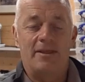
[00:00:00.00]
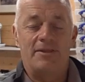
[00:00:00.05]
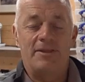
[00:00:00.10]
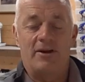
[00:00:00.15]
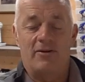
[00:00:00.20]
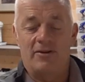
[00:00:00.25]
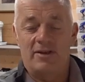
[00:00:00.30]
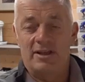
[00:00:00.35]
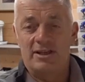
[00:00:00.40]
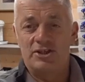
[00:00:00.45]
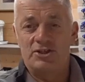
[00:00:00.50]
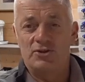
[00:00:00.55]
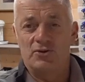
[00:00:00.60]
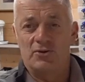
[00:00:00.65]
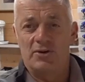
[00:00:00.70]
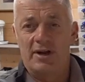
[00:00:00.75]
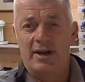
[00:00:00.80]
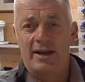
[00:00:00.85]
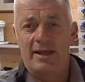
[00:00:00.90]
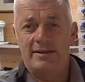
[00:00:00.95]
thoroughly
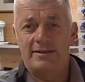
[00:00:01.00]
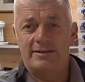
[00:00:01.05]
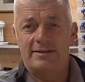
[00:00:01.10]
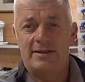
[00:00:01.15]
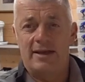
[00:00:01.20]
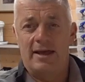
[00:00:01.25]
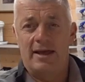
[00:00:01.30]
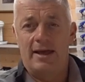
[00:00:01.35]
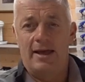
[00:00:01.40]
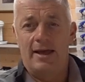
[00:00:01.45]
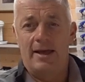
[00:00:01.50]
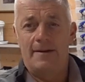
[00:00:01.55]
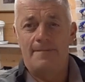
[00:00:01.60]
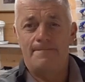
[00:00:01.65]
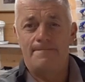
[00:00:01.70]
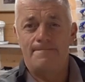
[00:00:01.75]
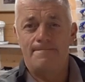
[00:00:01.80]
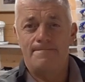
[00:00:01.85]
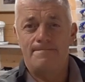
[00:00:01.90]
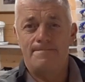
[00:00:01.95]
enjoying it.
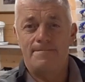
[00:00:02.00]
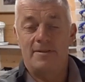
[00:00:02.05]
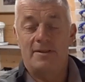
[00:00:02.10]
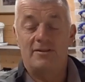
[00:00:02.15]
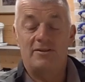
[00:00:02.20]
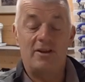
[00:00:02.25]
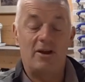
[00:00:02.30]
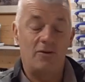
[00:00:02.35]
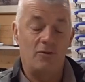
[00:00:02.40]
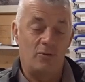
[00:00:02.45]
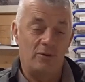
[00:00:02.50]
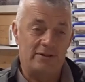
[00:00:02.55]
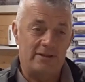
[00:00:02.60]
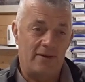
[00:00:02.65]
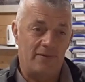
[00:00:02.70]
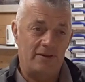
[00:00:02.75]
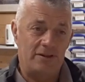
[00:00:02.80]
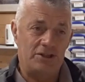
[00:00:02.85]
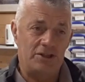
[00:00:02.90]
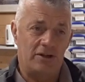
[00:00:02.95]
Don't always
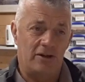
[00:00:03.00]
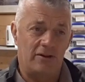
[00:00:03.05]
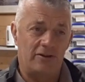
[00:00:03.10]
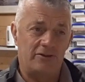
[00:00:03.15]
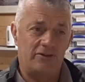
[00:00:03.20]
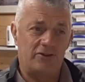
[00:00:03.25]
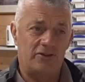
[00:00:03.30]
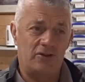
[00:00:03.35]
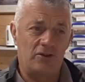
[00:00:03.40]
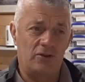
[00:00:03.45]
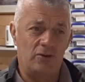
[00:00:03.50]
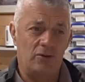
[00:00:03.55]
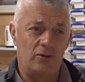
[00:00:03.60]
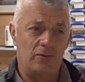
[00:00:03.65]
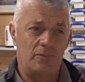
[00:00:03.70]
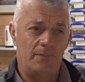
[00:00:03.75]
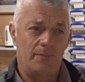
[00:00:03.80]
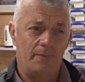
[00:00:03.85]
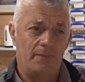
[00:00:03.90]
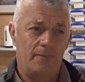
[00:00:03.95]
have the chance
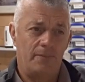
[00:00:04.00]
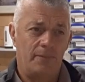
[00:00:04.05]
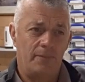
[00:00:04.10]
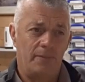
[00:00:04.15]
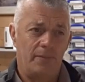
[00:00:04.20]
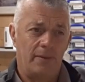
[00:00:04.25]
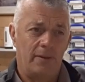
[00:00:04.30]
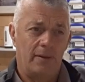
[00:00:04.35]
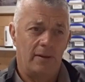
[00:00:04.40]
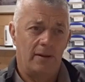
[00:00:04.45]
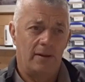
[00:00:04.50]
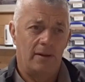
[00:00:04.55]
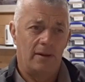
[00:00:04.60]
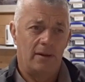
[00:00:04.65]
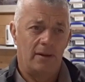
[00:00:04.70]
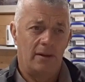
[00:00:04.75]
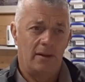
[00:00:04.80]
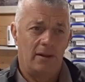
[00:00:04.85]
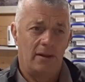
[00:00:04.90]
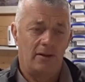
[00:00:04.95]
to
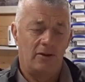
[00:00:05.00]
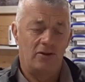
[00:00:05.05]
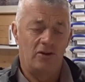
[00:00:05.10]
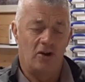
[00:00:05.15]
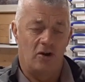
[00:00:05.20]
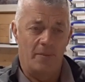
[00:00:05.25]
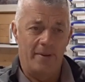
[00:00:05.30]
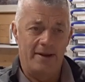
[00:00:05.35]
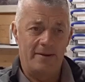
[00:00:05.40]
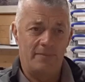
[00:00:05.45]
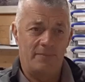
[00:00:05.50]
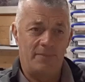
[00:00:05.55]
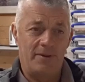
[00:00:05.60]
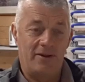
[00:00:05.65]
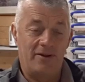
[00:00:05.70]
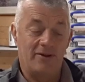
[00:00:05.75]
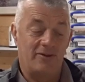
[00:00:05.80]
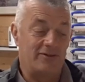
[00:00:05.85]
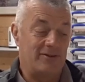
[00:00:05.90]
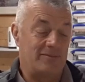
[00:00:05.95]
comment
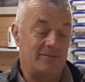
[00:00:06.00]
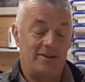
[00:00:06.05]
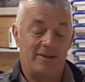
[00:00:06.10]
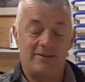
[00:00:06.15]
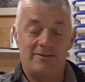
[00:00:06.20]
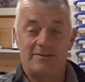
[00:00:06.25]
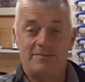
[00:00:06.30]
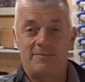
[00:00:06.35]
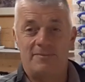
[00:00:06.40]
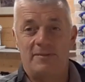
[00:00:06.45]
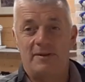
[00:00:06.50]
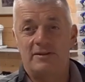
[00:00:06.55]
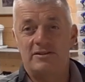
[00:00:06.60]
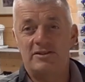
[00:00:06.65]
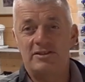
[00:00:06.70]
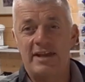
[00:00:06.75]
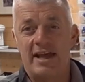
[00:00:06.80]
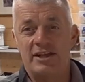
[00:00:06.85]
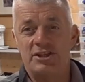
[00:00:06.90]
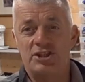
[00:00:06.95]
because I'm just
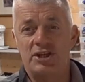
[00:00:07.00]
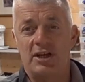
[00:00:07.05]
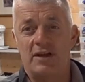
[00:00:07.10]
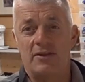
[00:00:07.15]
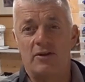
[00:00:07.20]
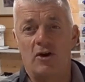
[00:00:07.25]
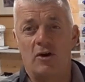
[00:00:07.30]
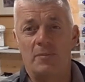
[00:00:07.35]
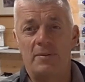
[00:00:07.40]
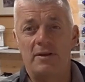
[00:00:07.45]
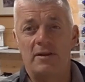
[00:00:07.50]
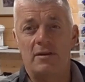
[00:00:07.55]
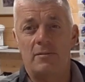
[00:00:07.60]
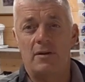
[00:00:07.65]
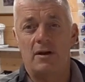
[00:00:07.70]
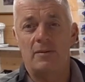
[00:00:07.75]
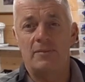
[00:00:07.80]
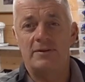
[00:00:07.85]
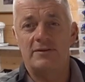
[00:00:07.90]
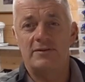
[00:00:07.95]
snatching at the hobby at the
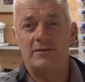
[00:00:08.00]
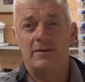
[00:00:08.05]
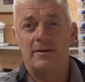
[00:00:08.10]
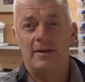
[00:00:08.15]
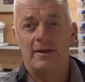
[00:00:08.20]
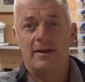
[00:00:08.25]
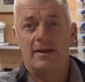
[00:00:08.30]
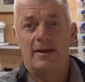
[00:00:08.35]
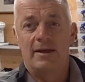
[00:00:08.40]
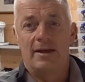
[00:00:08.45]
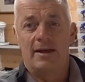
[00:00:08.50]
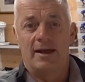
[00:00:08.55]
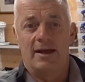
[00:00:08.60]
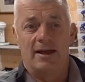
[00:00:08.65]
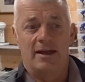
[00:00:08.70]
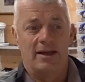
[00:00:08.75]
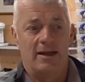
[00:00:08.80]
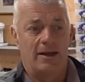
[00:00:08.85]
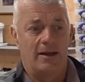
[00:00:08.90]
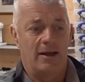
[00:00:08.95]
moment.
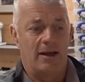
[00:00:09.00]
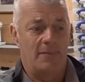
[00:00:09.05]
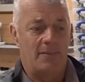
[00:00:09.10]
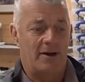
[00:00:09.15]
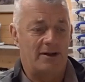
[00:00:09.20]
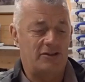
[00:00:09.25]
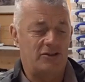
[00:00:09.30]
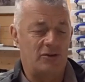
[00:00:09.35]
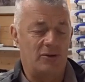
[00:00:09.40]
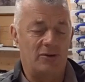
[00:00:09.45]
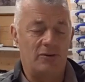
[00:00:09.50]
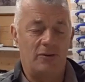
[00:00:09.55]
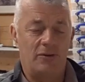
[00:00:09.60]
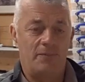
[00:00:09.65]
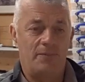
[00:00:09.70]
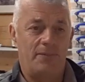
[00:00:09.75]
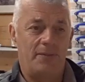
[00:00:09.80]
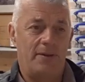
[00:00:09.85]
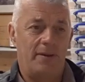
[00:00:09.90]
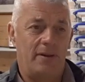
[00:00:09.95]
I might
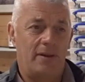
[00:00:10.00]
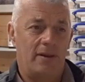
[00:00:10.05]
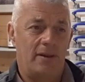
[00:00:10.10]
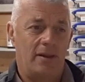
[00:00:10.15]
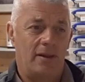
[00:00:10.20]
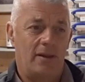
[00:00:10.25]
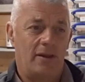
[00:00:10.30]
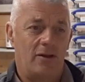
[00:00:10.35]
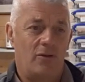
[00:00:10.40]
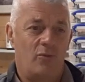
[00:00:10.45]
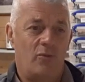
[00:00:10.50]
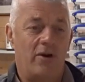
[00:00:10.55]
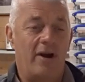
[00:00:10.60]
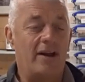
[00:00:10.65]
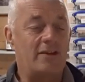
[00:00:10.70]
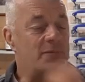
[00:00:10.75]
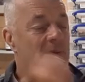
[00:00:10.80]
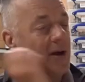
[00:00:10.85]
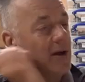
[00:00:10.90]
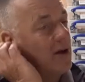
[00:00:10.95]
do,
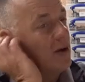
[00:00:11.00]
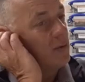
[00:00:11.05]
whereas my